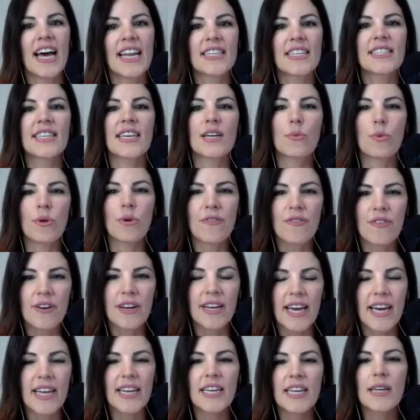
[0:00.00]
And it's like we're
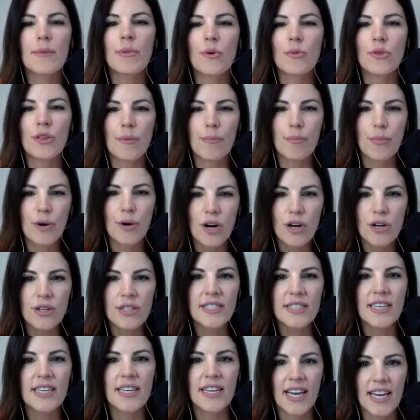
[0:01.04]
forgetting about the
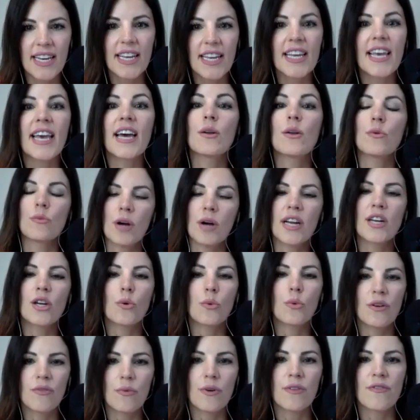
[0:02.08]
person. And again, I
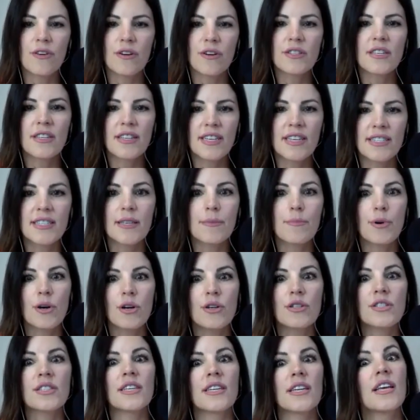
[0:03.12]
know we've referred to this, the
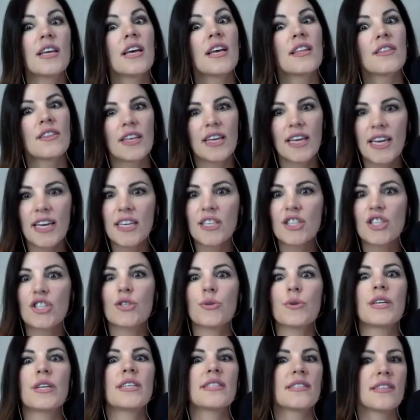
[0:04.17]
person, the
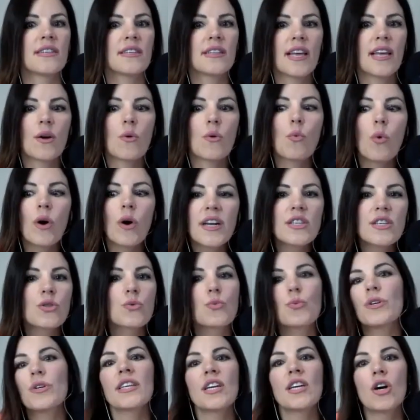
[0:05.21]
histories, the like, what is
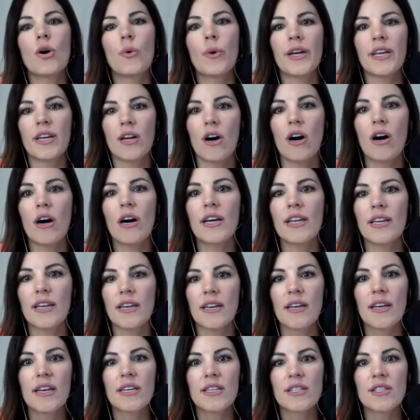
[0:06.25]
really going
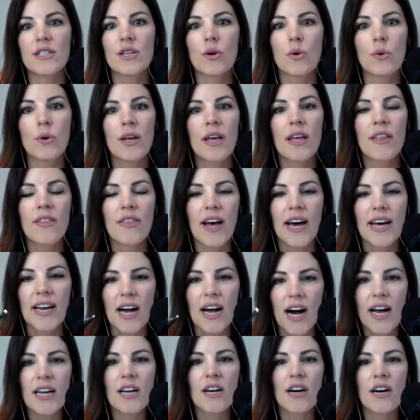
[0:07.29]
on? So that
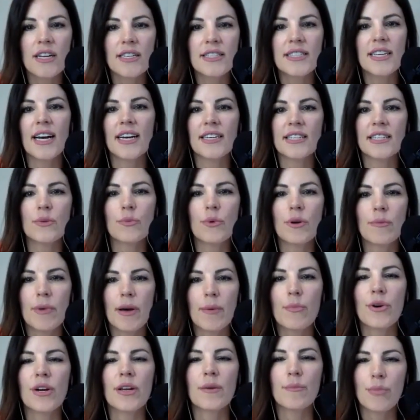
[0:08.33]
eye contact and
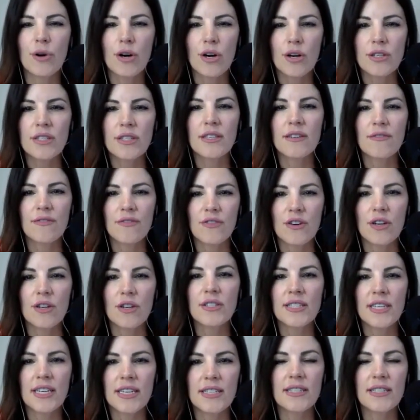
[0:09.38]
remembering person
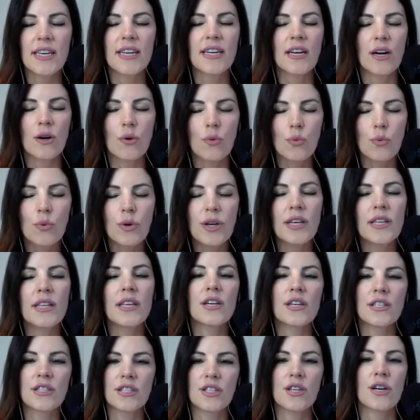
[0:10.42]
first is like a really
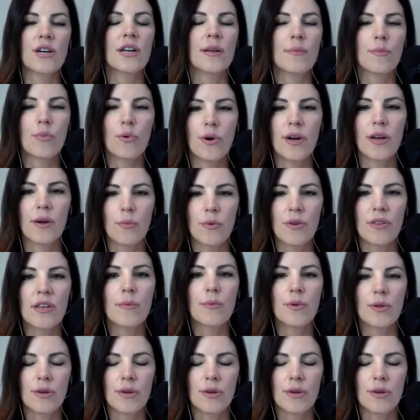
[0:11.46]
good starting point with